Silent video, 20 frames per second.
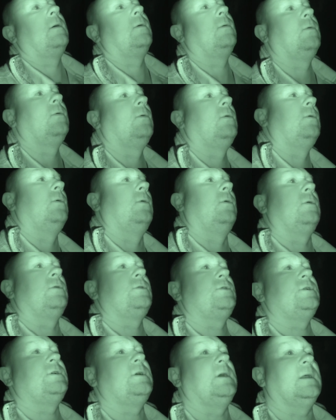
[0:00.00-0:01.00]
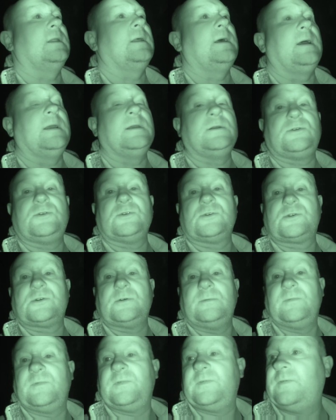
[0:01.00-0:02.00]
Oh, that is just
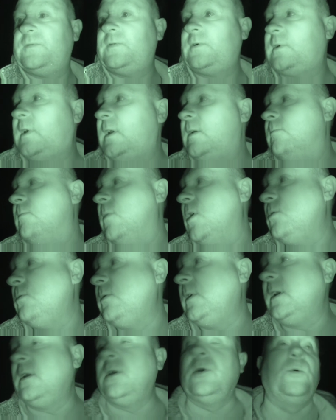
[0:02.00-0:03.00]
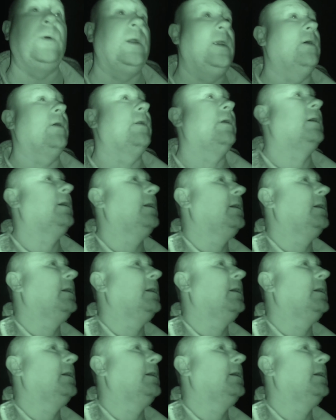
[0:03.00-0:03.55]
some moaning going on.